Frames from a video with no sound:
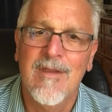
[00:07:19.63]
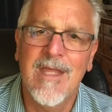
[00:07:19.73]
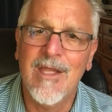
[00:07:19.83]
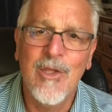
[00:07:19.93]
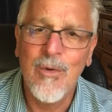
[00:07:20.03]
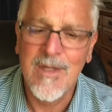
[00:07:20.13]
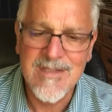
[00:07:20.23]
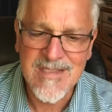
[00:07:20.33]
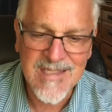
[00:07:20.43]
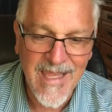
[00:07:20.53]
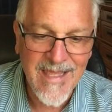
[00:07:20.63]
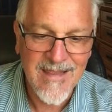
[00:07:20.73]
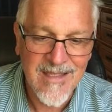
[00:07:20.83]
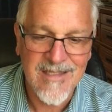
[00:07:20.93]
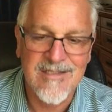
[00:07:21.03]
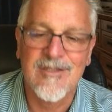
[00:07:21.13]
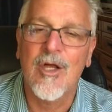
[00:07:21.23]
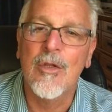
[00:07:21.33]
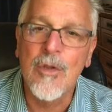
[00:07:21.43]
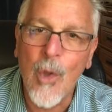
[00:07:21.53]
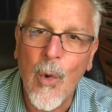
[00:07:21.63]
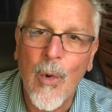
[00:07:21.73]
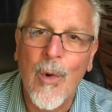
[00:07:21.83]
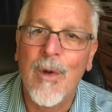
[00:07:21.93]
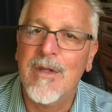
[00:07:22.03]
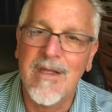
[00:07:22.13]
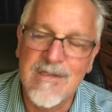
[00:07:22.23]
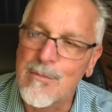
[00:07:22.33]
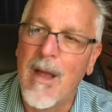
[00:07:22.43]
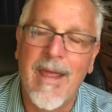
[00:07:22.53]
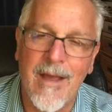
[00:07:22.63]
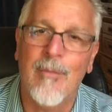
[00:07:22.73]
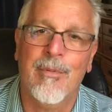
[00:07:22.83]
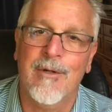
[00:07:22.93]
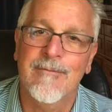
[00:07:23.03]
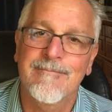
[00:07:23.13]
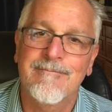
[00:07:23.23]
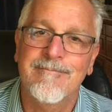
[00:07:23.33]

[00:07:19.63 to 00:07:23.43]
that you can say this: the Lord is my helper.